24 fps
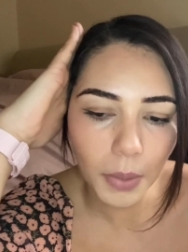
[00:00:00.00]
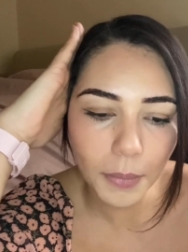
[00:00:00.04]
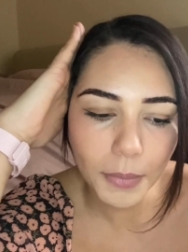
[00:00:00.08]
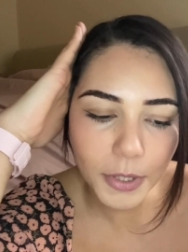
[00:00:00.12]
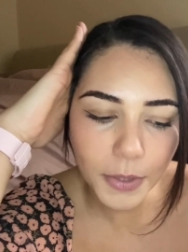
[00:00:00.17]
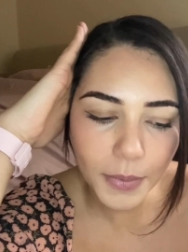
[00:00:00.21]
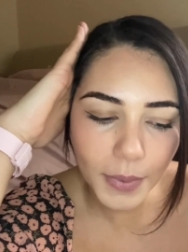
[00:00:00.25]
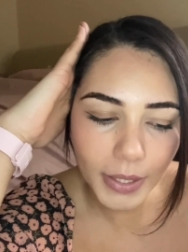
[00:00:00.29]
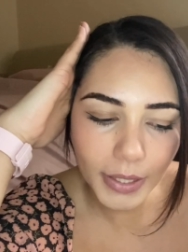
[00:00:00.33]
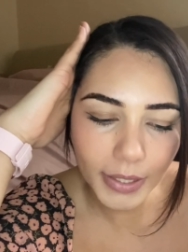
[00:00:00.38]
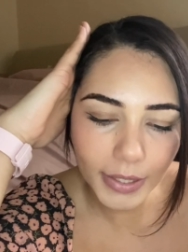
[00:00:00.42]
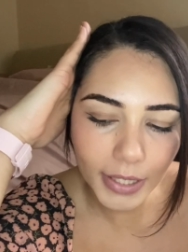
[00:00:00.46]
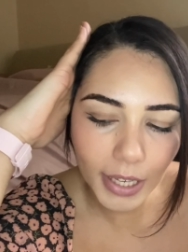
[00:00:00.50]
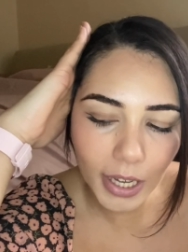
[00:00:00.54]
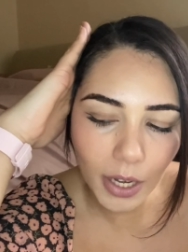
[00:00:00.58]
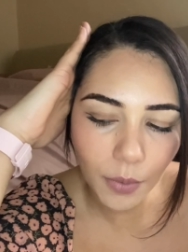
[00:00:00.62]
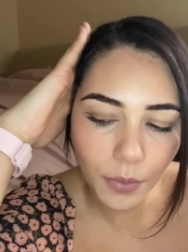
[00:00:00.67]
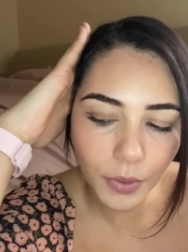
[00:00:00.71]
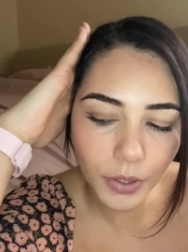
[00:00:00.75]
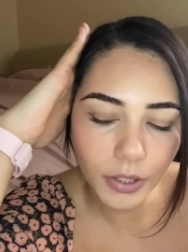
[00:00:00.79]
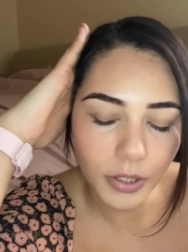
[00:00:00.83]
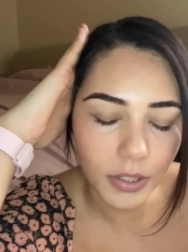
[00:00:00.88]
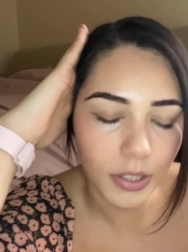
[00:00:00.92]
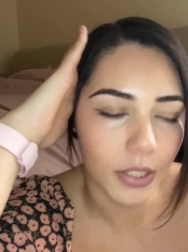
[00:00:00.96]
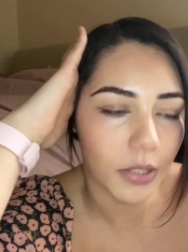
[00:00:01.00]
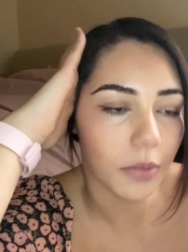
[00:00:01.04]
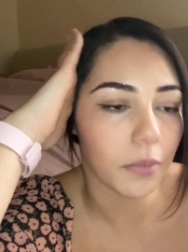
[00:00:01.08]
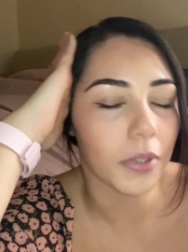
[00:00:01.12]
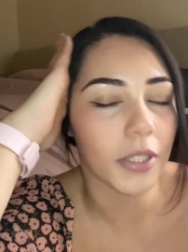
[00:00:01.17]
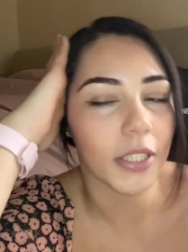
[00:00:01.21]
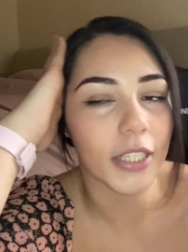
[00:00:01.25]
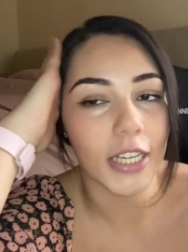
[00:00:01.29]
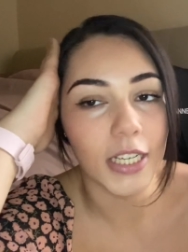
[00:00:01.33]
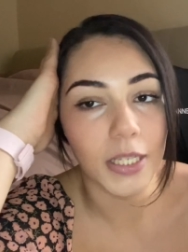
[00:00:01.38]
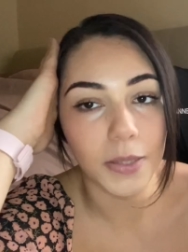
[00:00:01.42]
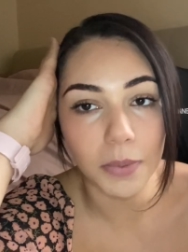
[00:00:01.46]
now until
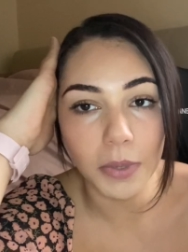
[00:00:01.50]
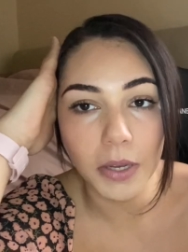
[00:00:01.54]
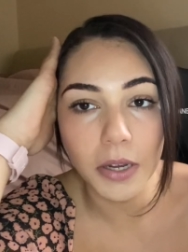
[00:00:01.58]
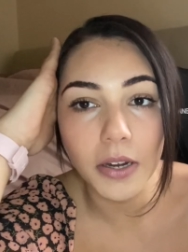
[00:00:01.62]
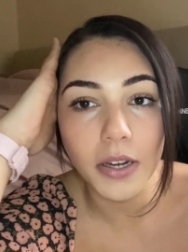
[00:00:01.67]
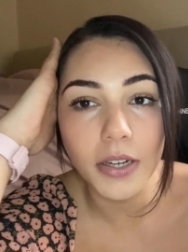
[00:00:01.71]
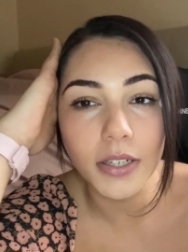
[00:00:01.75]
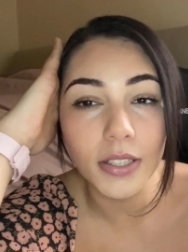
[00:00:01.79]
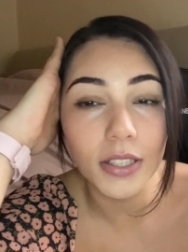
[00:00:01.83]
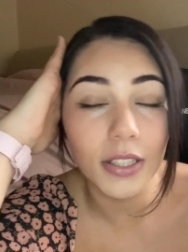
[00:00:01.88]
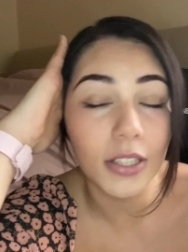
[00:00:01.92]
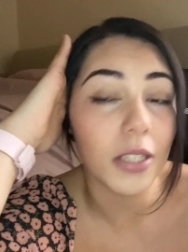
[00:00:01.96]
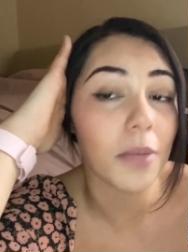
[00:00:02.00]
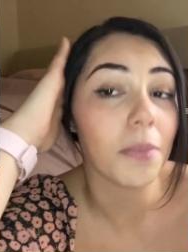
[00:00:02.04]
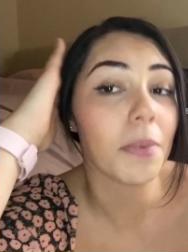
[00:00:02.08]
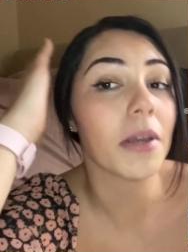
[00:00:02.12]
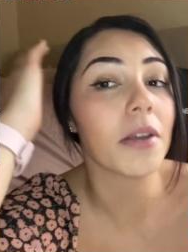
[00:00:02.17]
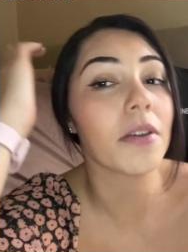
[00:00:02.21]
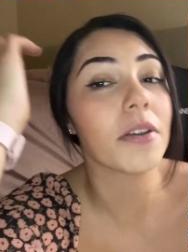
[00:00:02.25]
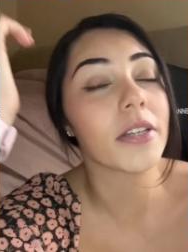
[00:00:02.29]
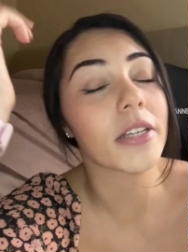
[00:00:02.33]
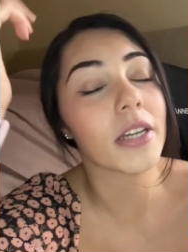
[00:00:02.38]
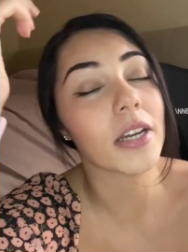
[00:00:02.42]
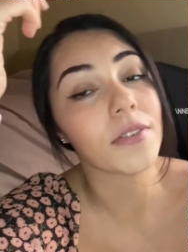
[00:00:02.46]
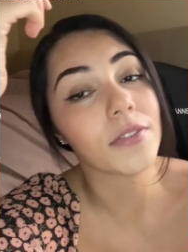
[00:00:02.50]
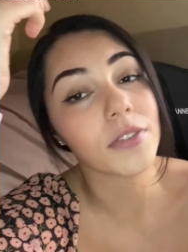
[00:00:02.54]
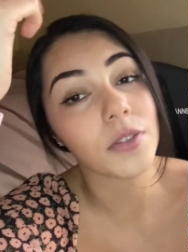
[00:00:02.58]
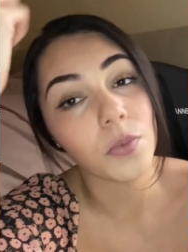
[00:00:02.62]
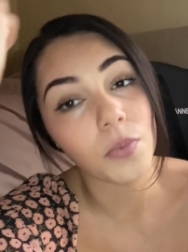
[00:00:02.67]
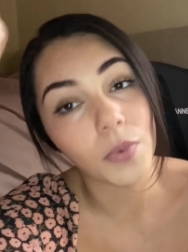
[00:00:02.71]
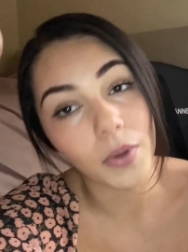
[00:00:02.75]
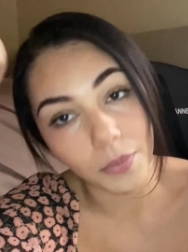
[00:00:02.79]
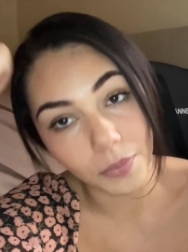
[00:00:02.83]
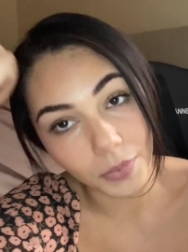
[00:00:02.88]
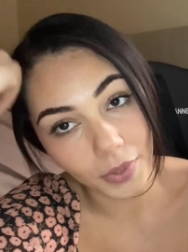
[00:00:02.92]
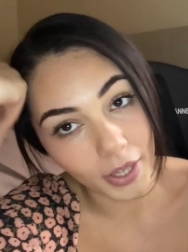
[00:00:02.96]
my next period and then the period after
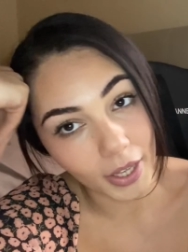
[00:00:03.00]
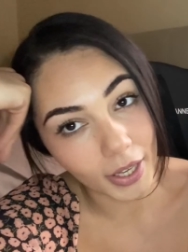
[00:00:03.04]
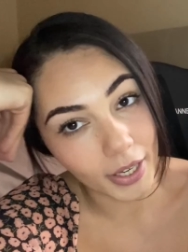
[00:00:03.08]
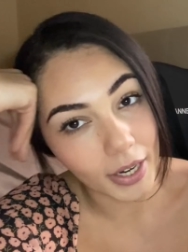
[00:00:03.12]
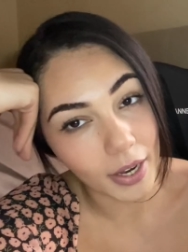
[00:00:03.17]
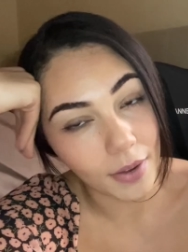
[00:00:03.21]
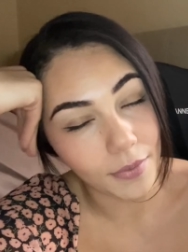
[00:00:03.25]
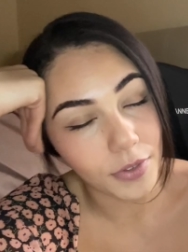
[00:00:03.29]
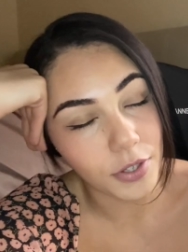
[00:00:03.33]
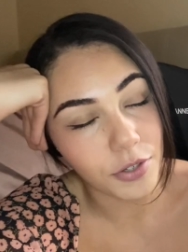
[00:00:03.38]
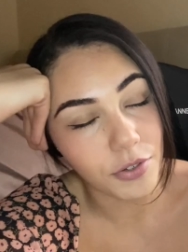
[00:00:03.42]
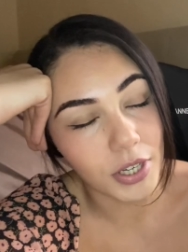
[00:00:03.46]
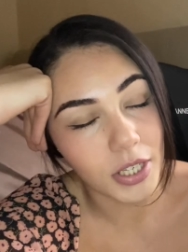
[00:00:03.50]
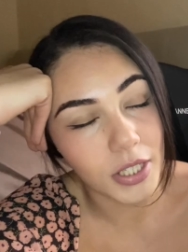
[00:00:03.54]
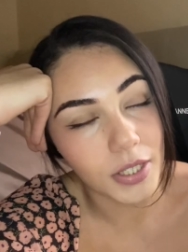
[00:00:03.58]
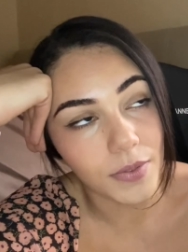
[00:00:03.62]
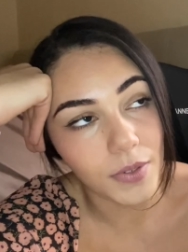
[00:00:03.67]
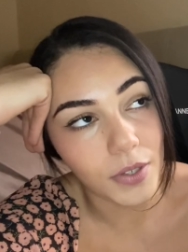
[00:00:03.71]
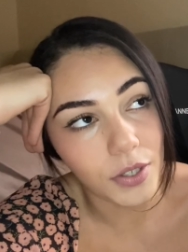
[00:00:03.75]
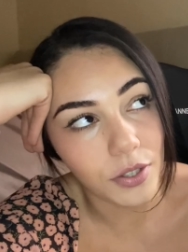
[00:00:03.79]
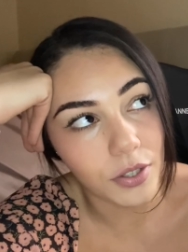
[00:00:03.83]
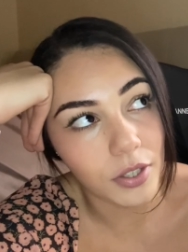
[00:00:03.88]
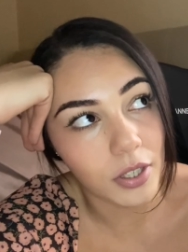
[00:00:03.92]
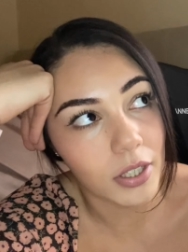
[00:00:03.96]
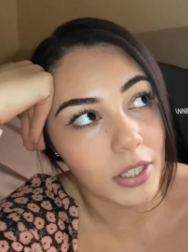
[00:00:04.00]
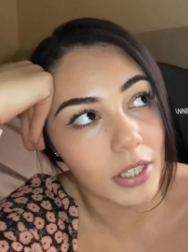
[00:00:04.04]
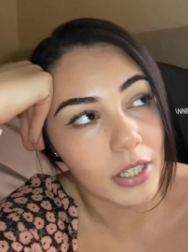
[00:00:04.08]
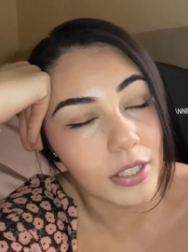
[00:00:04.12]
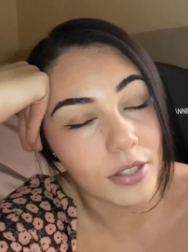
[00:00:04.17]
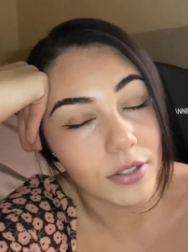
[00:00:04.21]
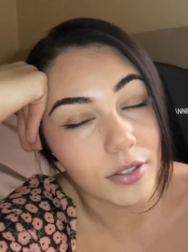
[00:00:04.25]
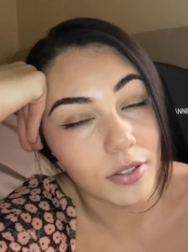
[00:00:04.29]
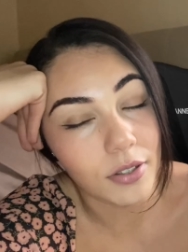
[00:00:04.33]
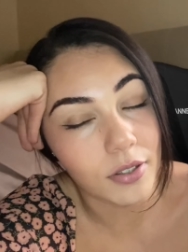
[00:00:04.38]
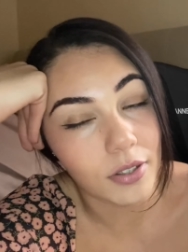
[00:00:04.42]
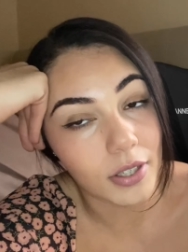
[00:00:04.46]
when we can have the transfer done,
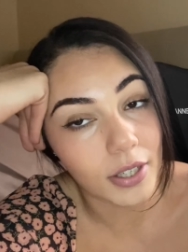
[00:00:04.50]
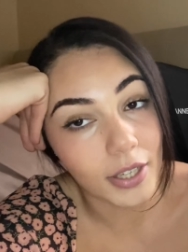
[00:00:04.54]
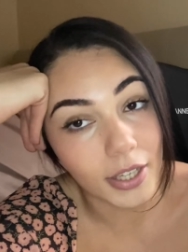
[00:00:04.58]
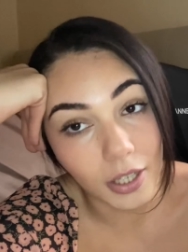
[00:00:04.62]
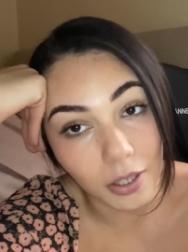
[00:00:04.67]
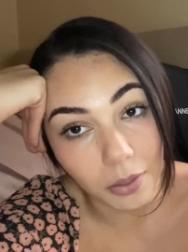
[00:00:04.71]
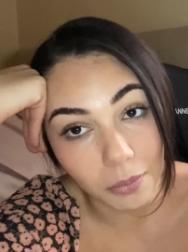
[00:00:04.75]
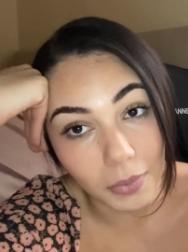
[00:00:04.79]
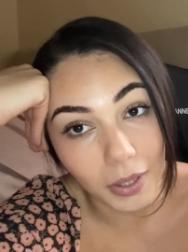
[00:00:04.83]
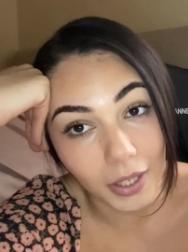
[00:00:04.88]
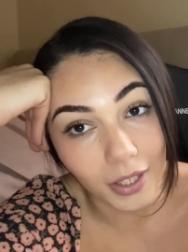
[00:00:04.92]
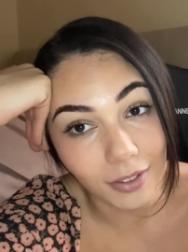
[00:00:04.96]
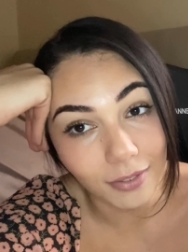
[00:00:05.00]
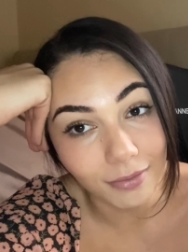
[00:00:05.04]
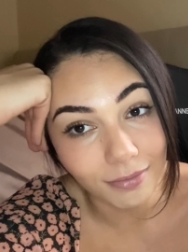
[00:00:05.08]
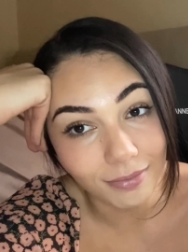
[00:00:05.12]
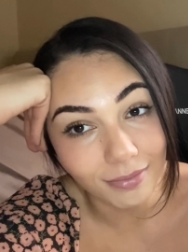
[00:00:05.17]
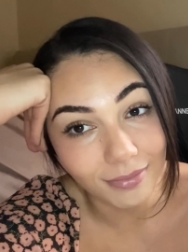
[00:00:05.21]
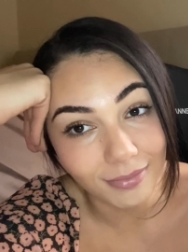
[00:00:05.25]
is going to kill me.